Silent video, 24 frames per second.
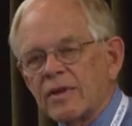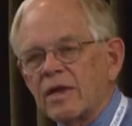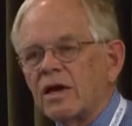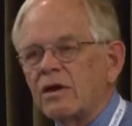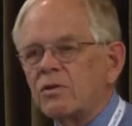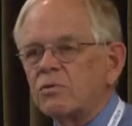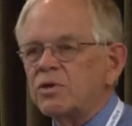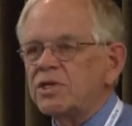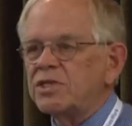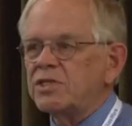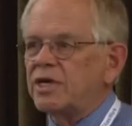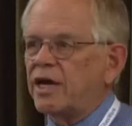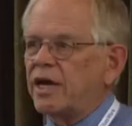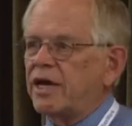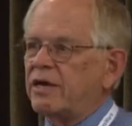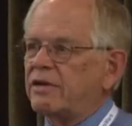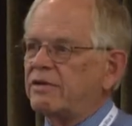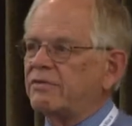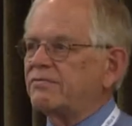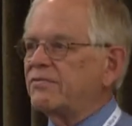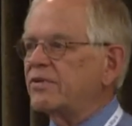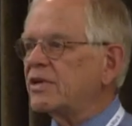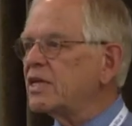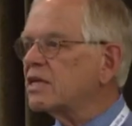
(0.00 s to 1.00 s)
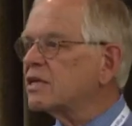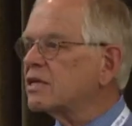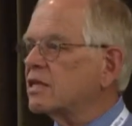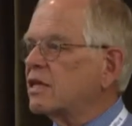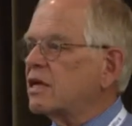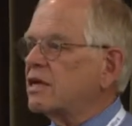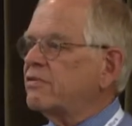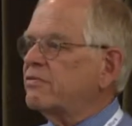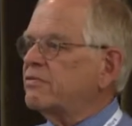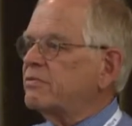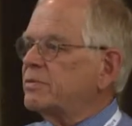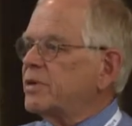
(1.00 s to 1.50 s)
I wish I had a feeling
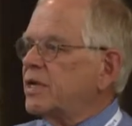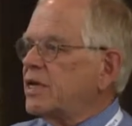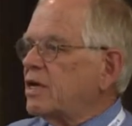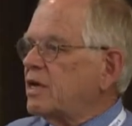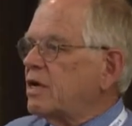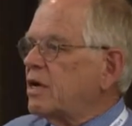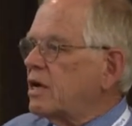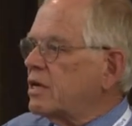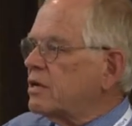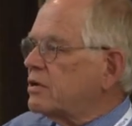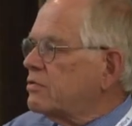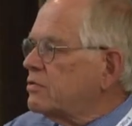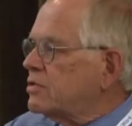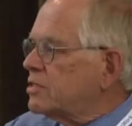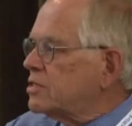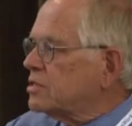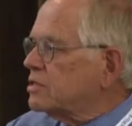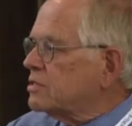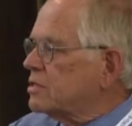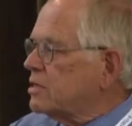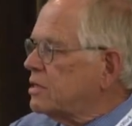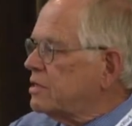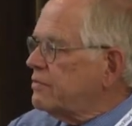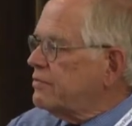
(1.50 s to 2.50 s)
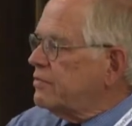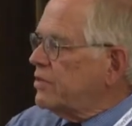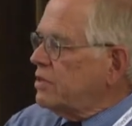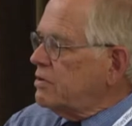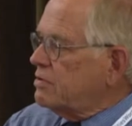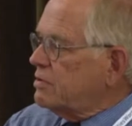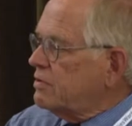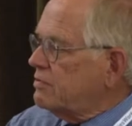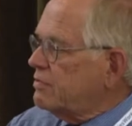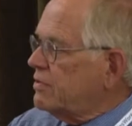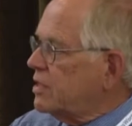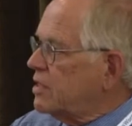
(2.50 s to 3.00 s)
that everybody got a crystal clear
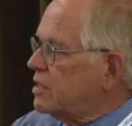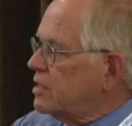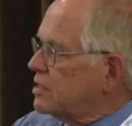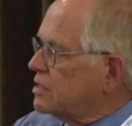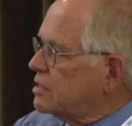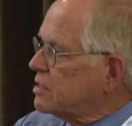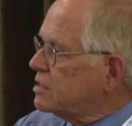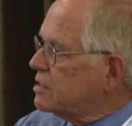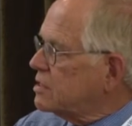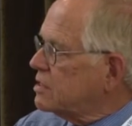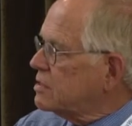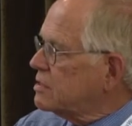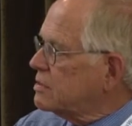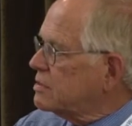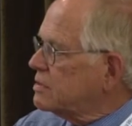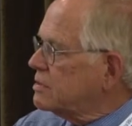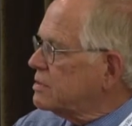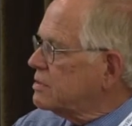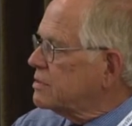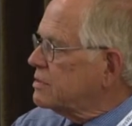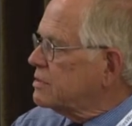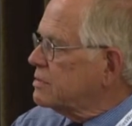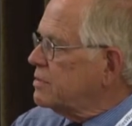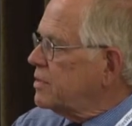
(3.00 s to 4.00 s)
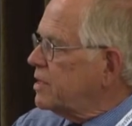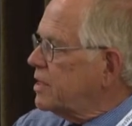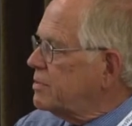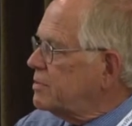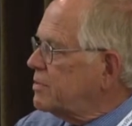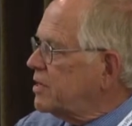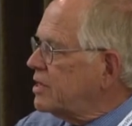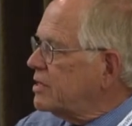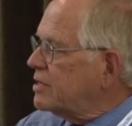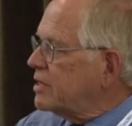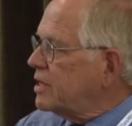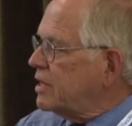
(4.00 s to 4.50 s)
view of this, but I'm
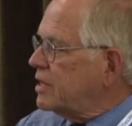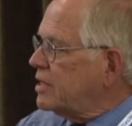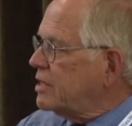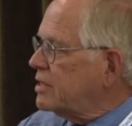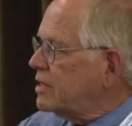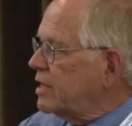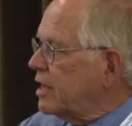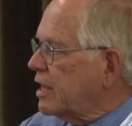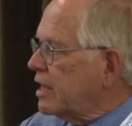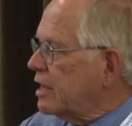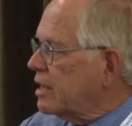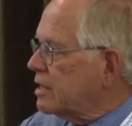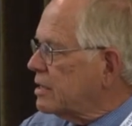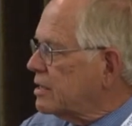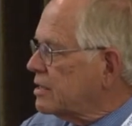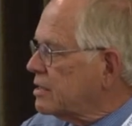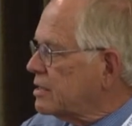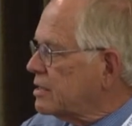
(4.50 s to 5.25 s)
not getting that